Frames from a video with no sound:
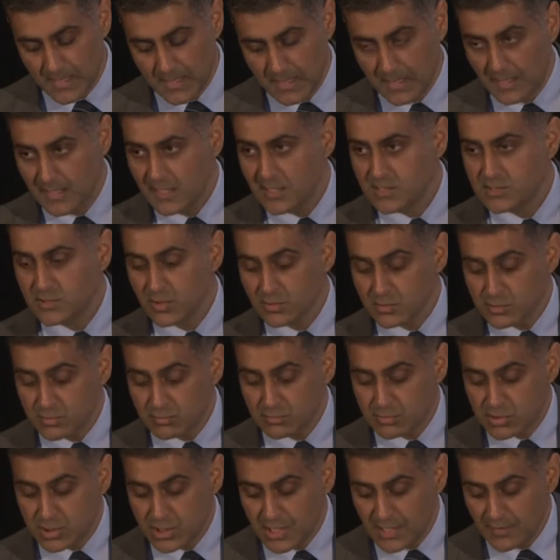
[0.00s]
He's also
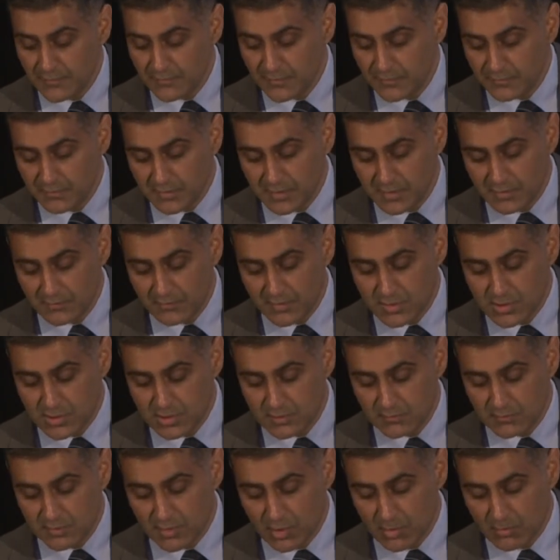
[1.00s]
chief of the Division
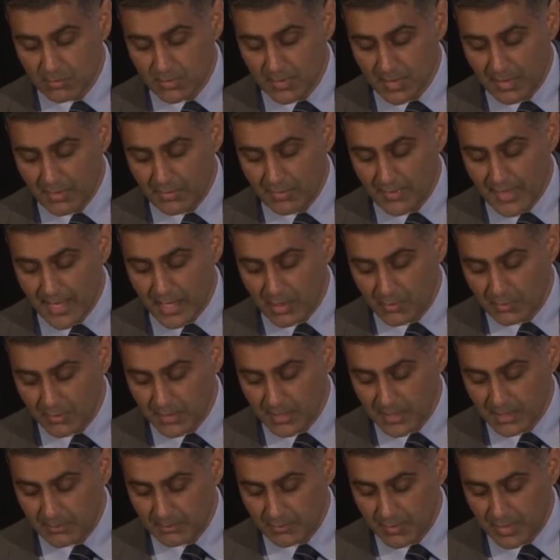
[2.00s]
of Global Health Equity
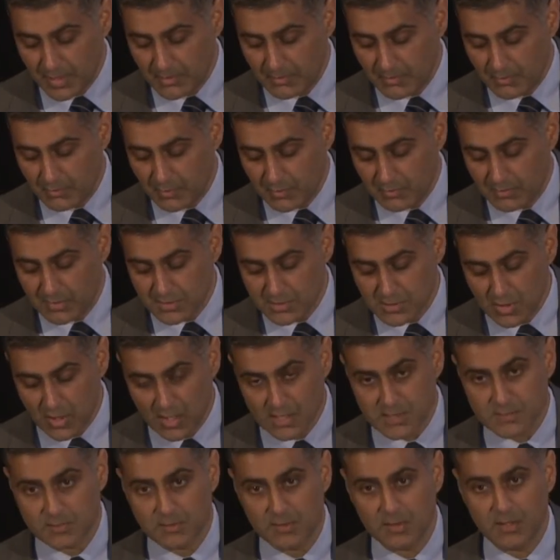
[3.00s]
at Brigham and Women's
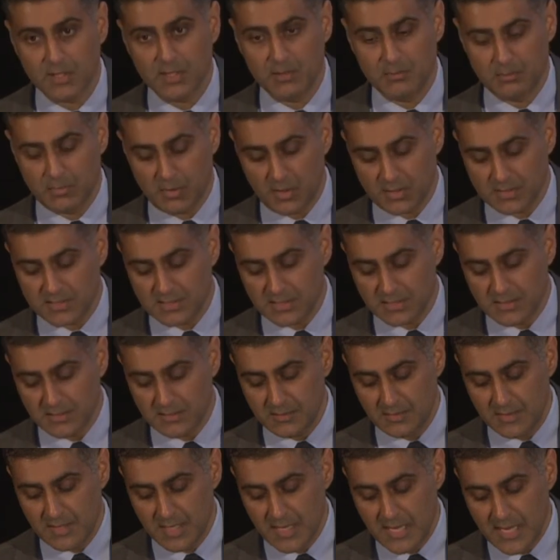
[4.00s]
Hospital in Boston,
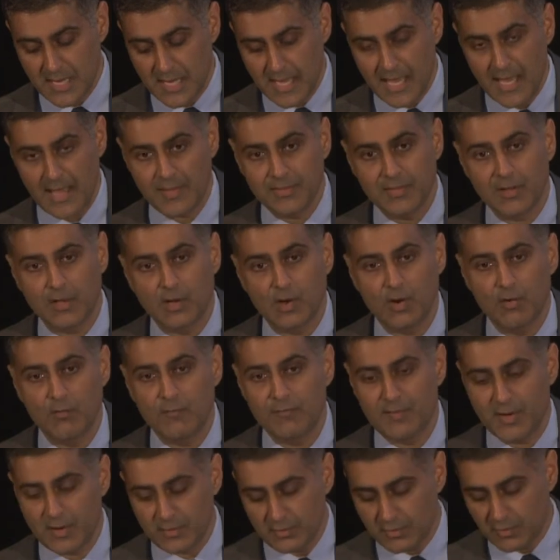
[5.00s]
and the
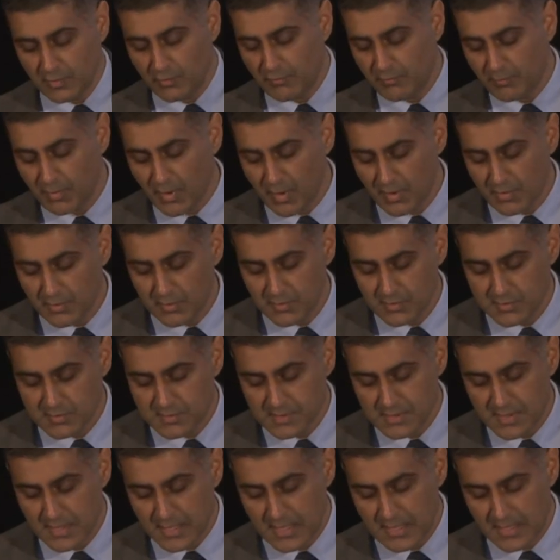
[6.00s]
co-founder of Partners
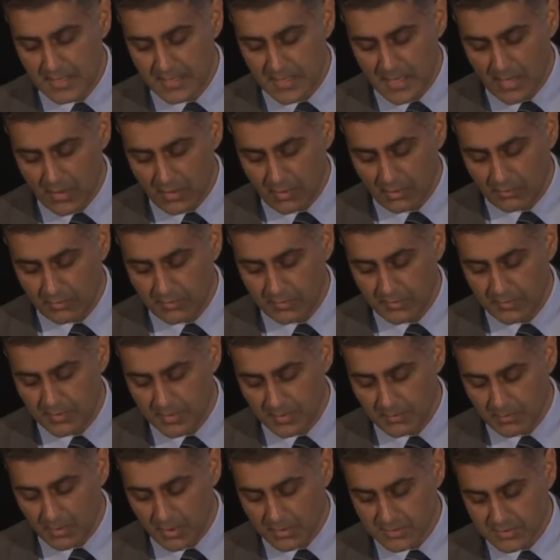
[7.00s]
in Health, the
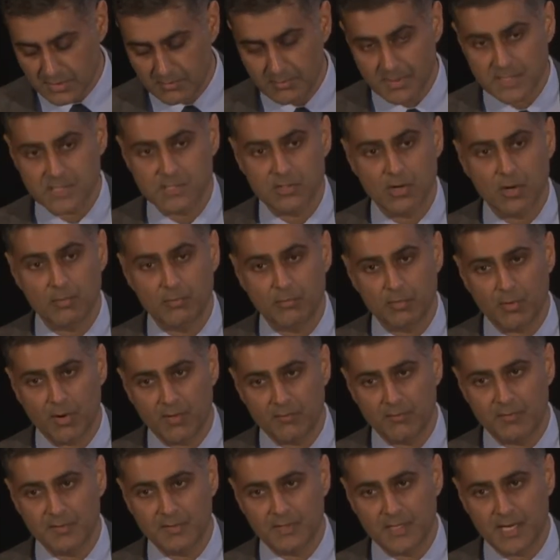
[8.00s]
Boston-based
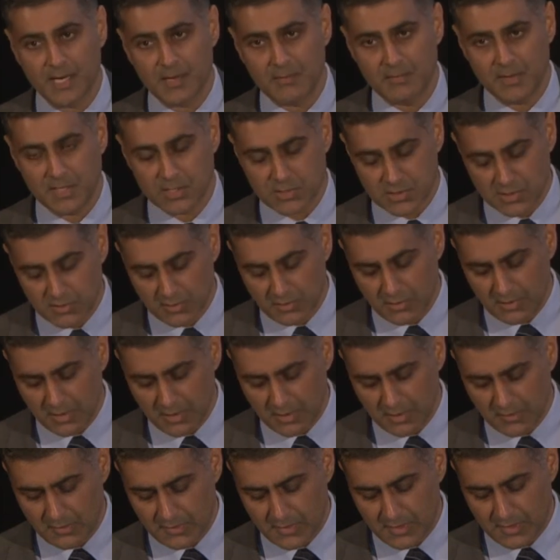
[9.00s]
nonprofit that I'd mentioned earlier
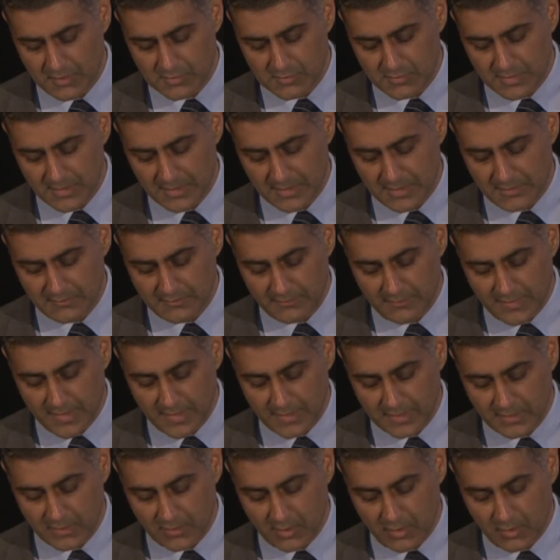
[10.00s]
that has really defined a
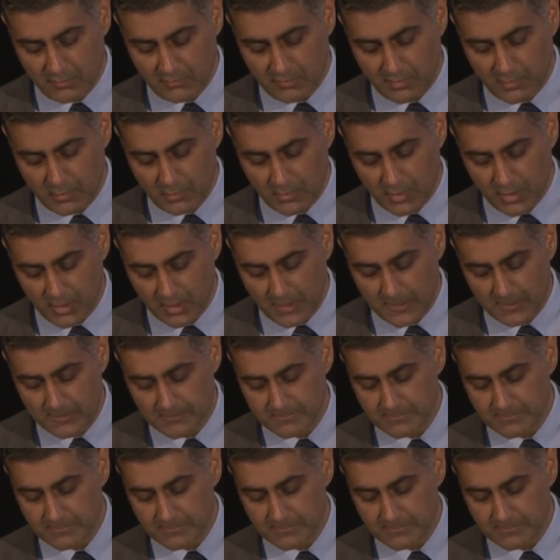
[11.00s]
lot of our work.